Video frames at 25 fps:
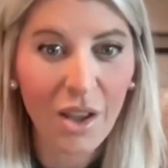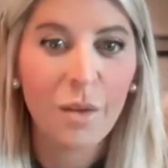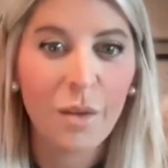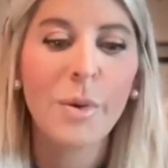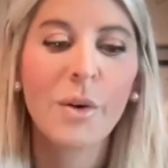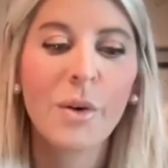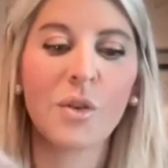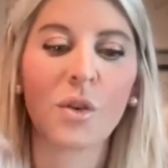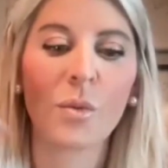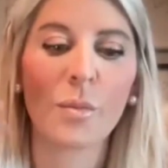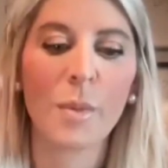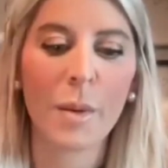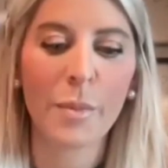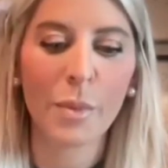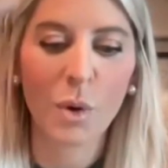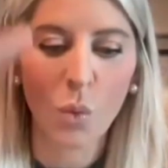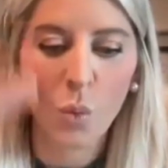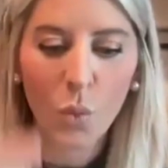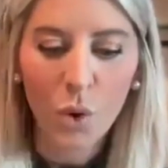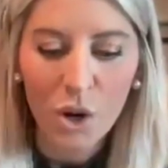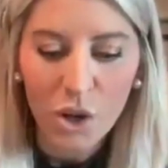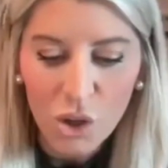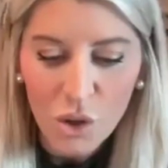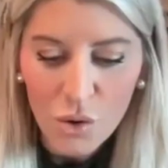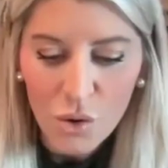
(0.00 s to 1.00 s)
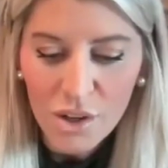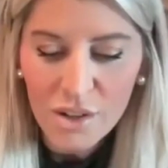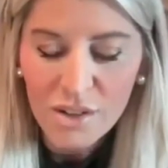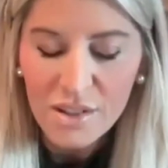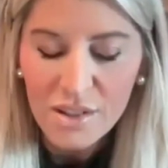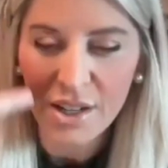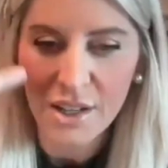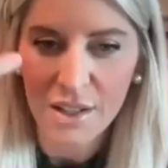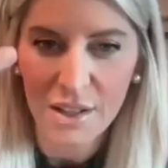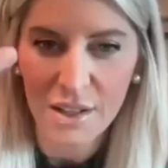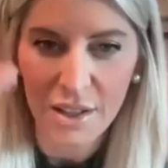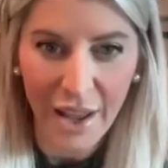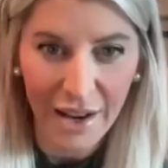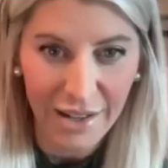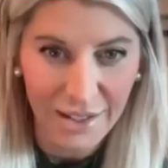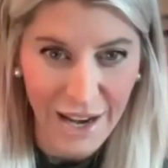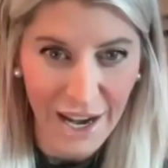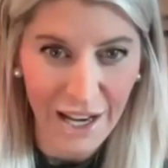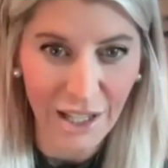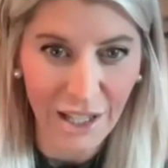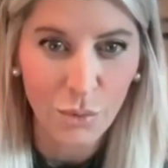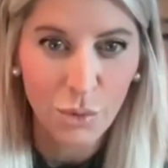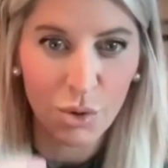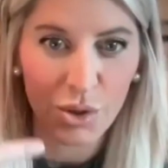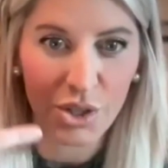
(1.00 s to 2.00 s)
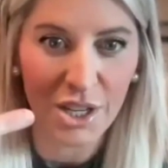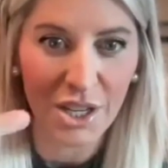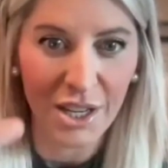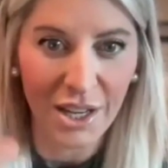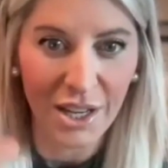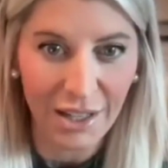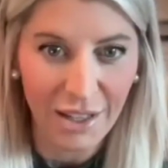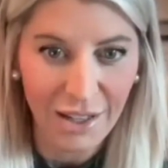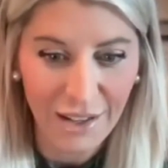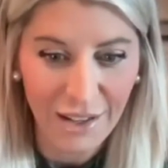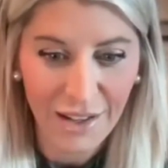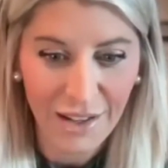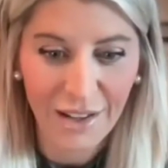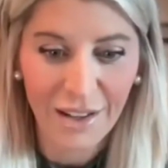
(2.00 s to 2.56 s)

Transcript: But remember, when you can stick to that daily routine,